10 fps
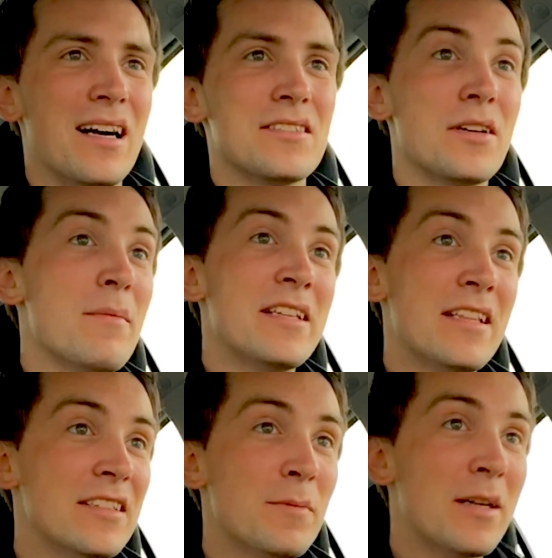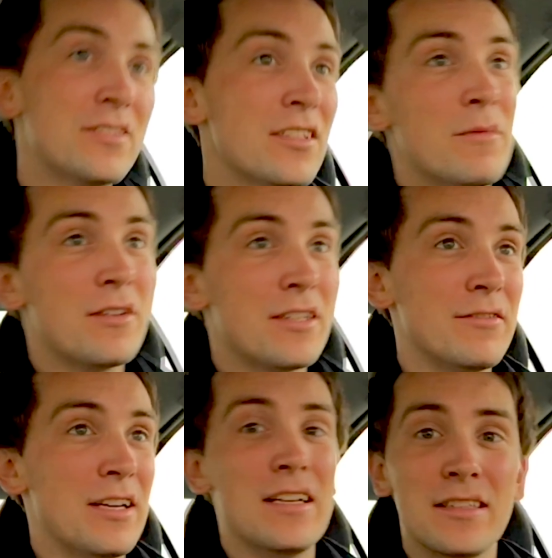So I mean, that's my summary
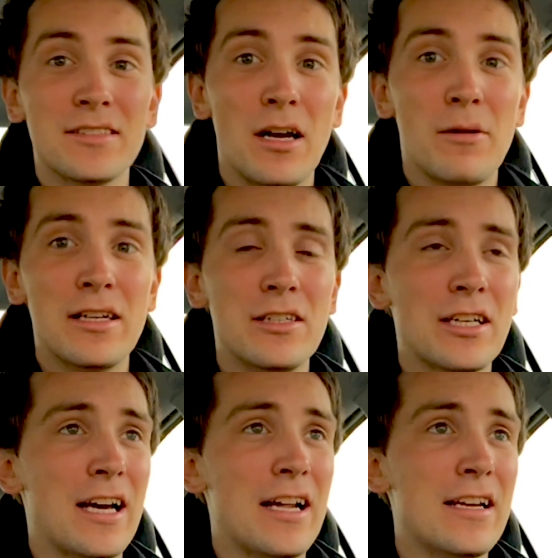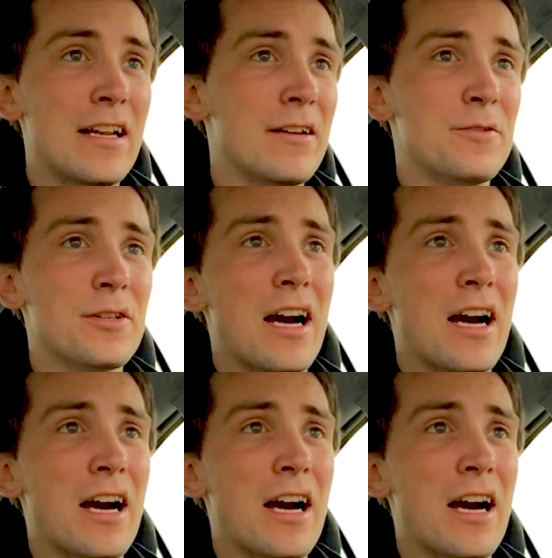of it. That's how I look at it. And if you